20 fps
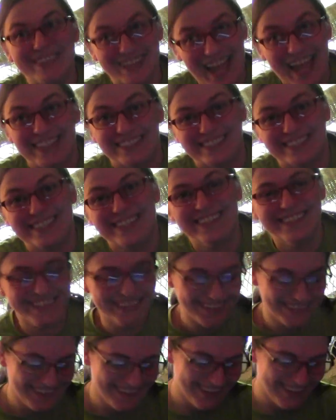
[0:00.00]
Yes.
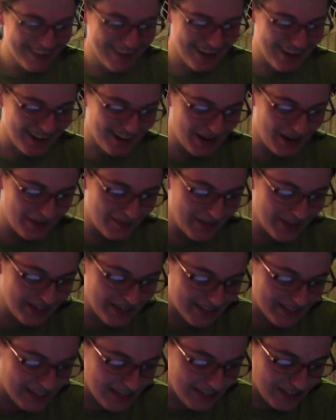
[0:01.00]
It
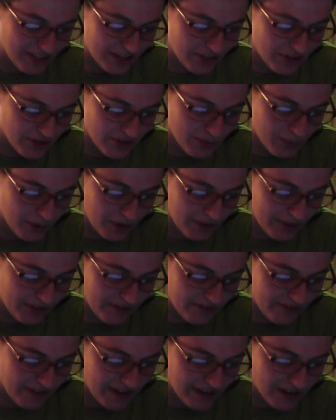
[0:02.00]
is a Dungeon World
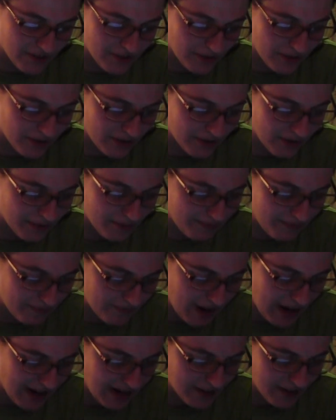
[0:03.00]
Adventurer
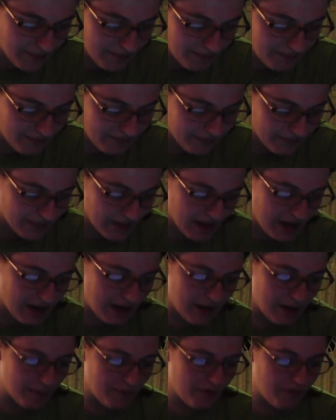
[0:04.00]
item.
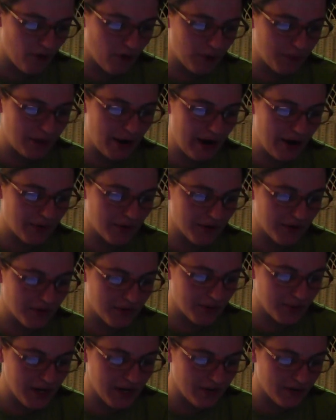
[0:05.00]
4 power,
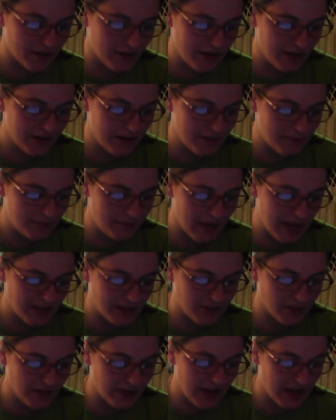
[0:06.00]
3 crit, pay 2